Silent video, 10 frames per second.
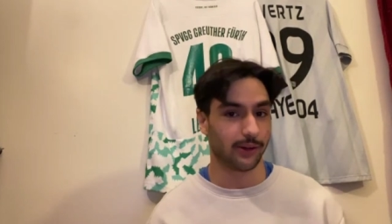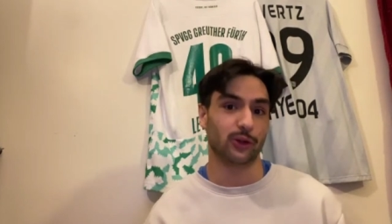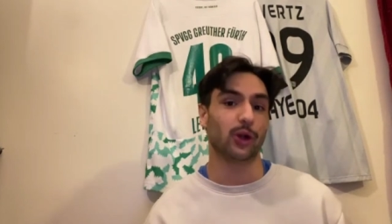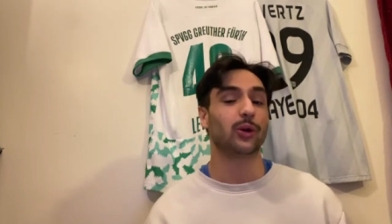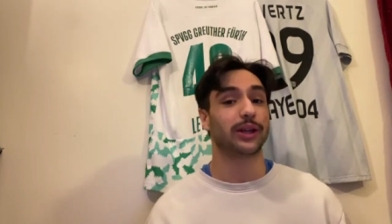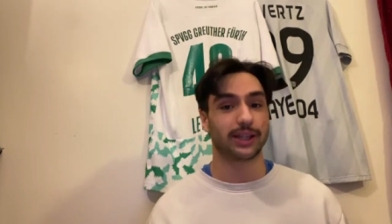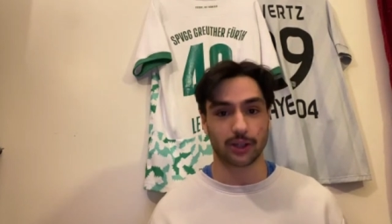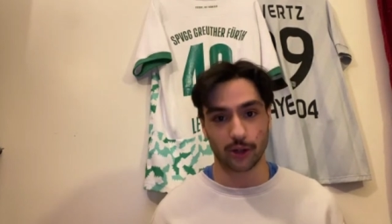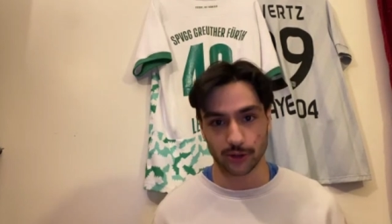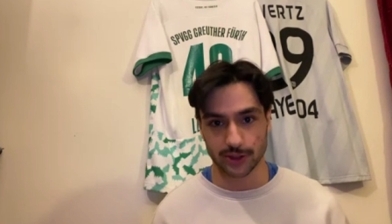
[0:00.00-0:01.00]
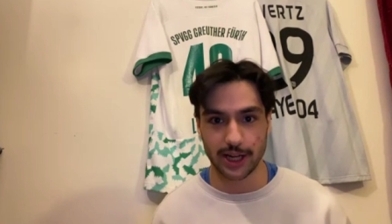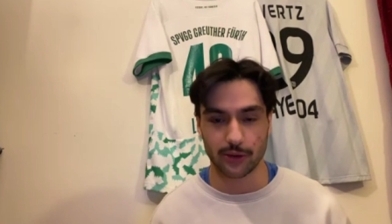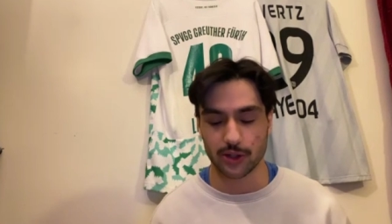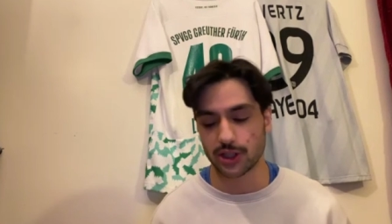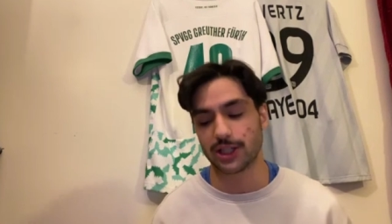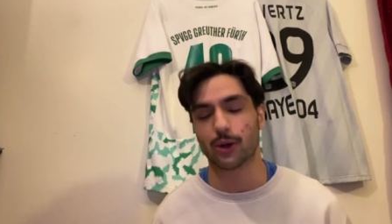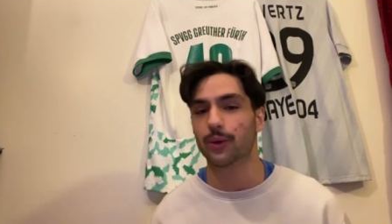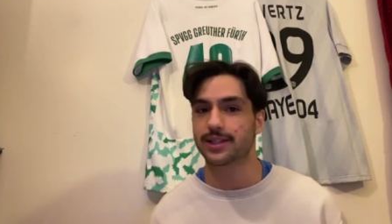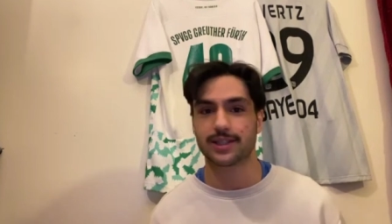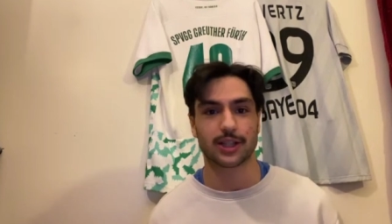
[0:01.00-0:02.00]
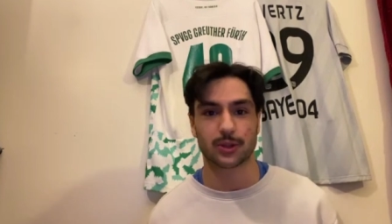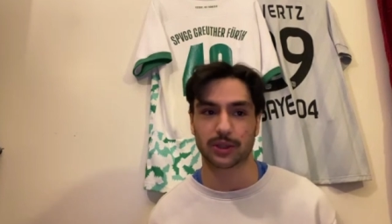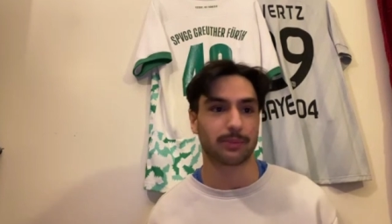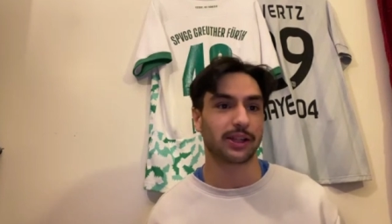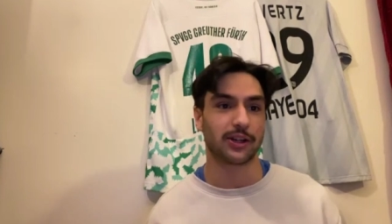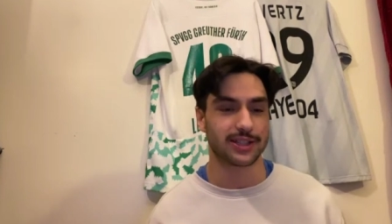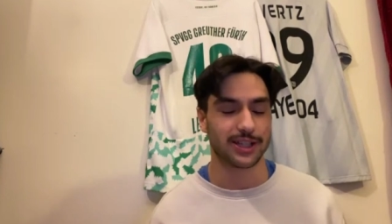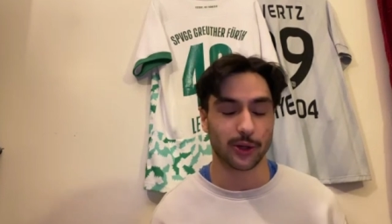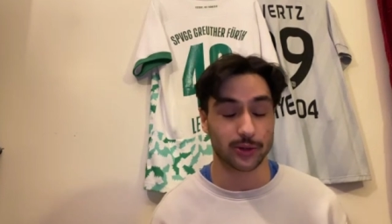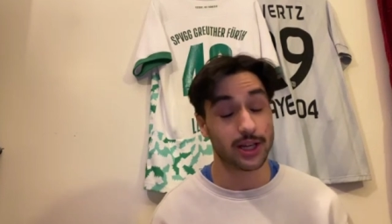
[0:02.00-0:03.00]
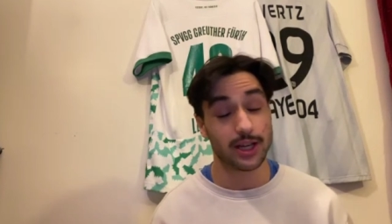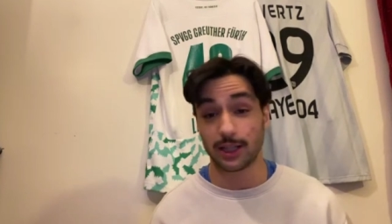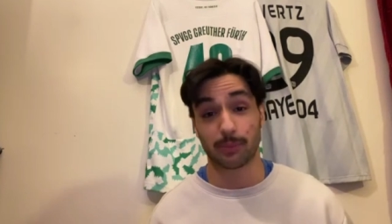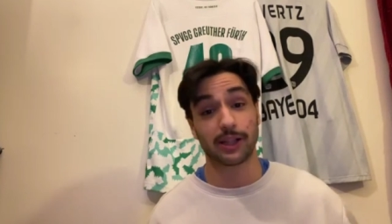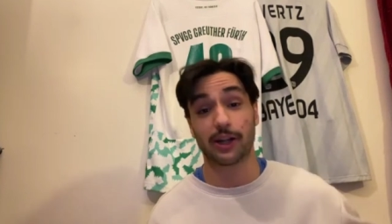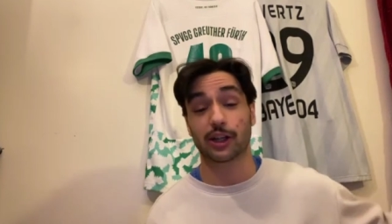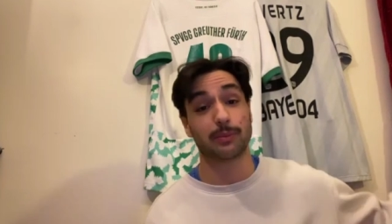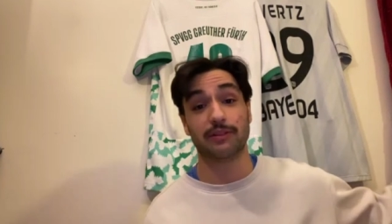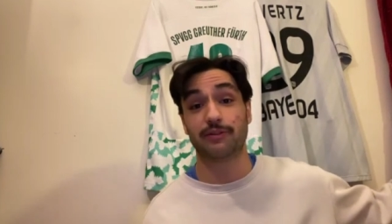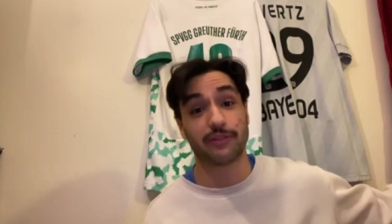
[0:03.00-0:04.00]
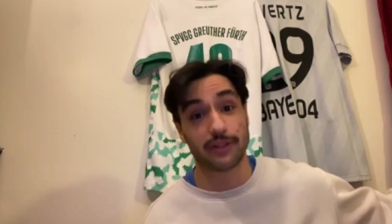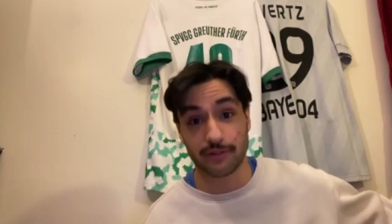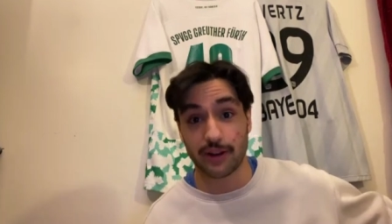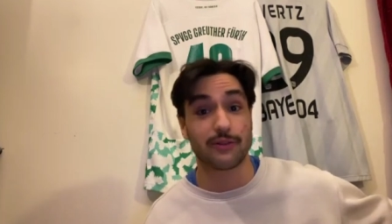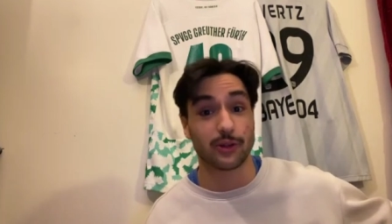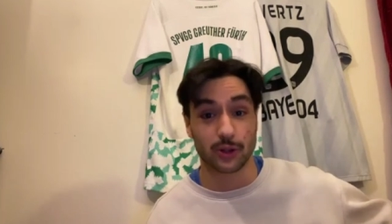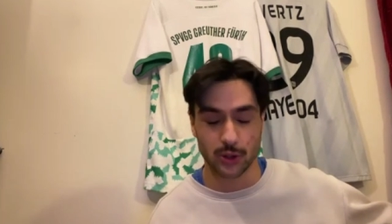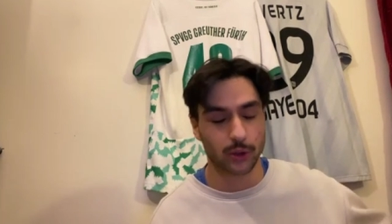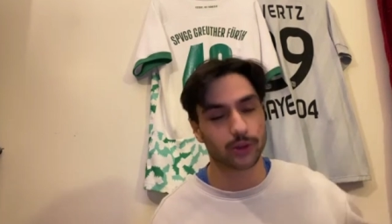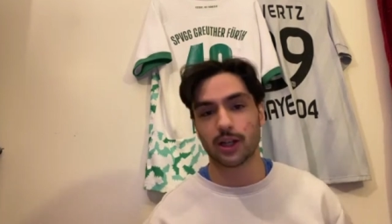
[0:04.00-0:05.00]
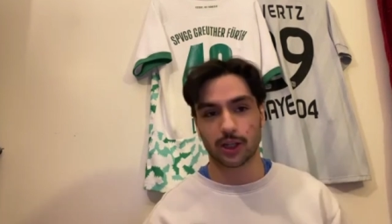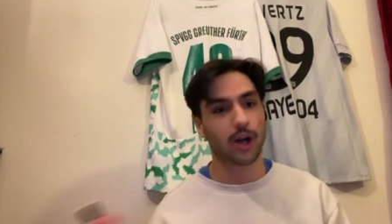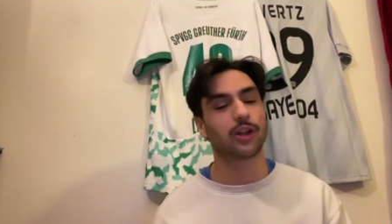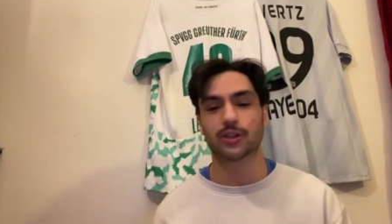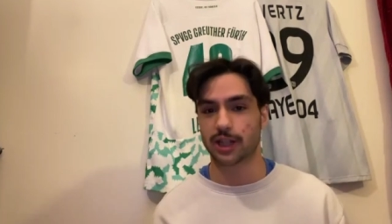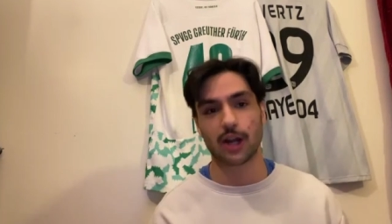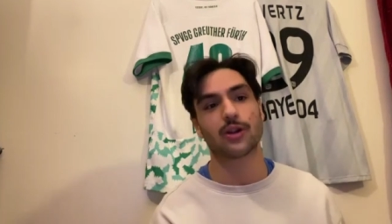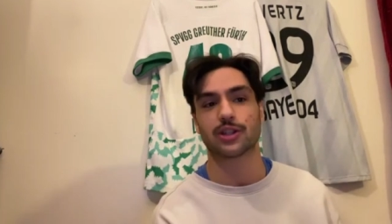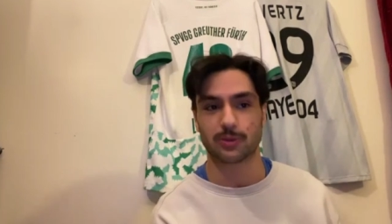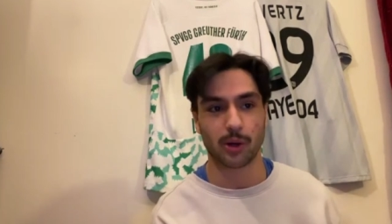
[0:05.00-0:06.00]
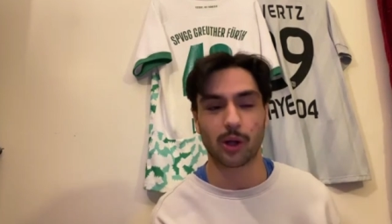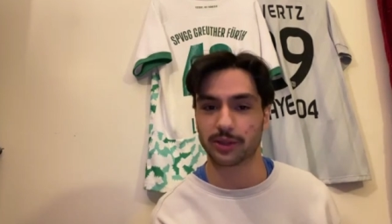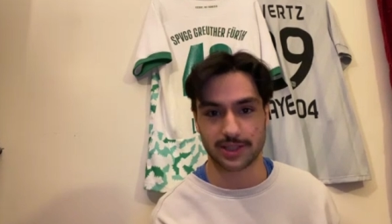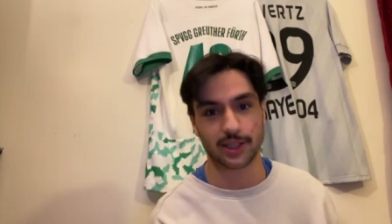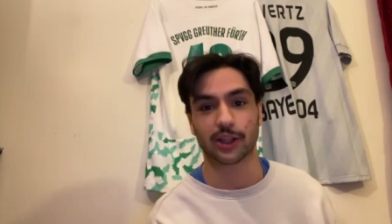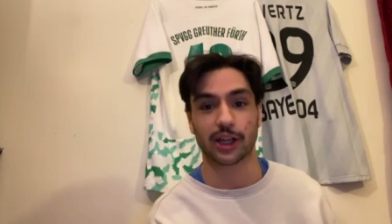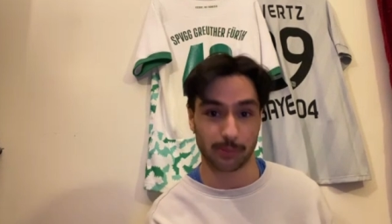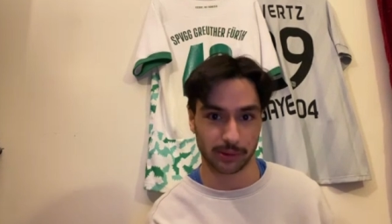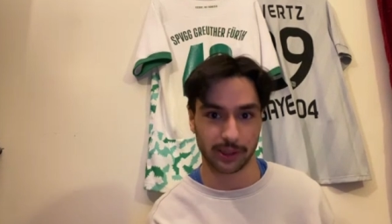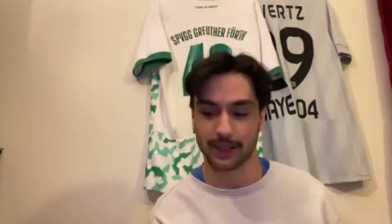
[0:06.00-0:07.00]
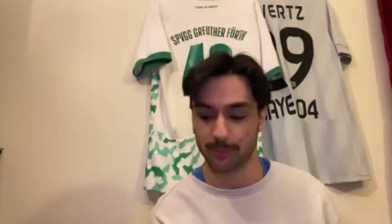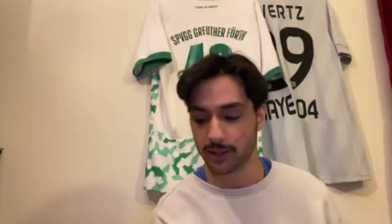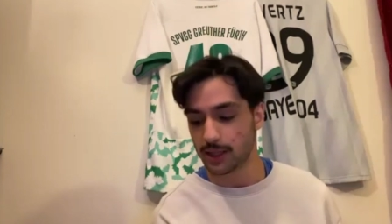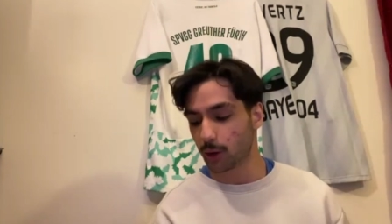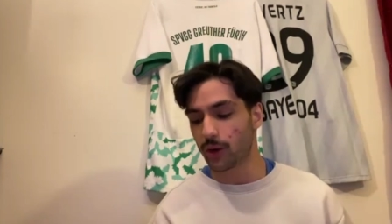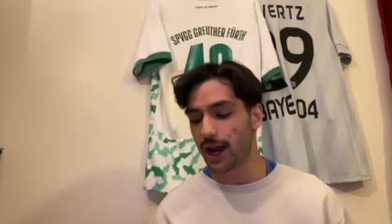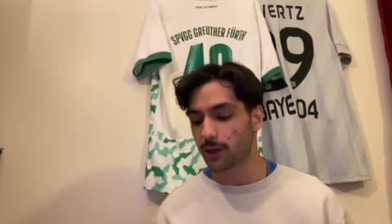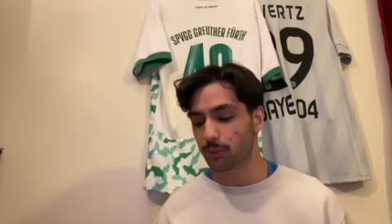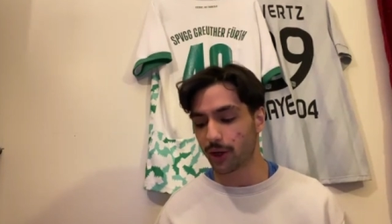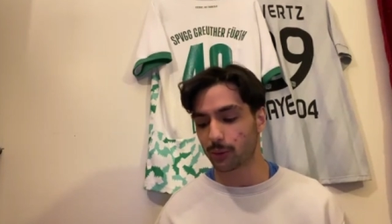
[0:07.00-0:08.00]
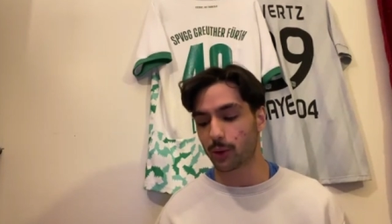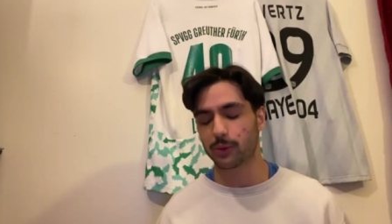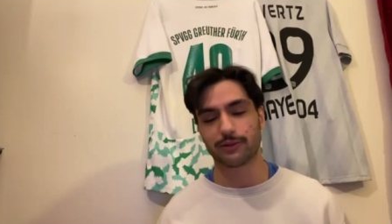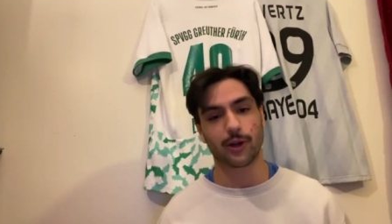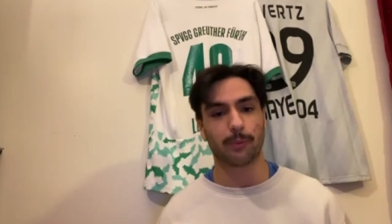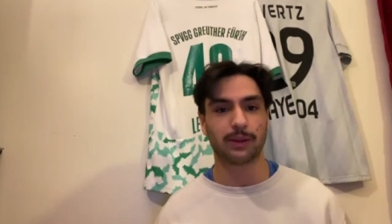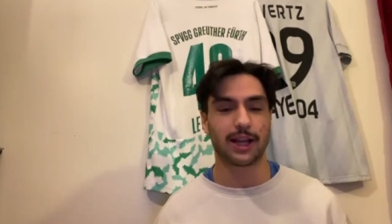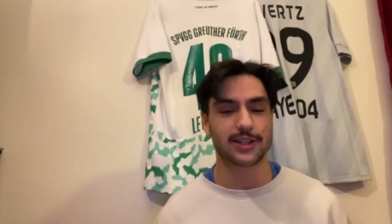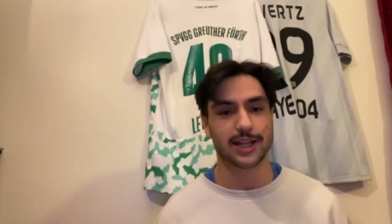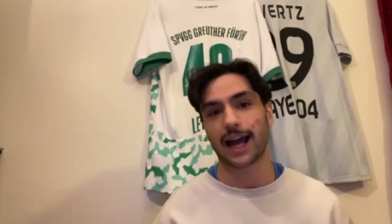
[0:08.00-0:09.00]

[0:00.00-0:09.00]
Now, knowing Carlos Queiroz, he always sticks with the players he knows. The player could be 55 years old. Carlos Queiroz is probably still going to play him. But we're at a point where we've got players like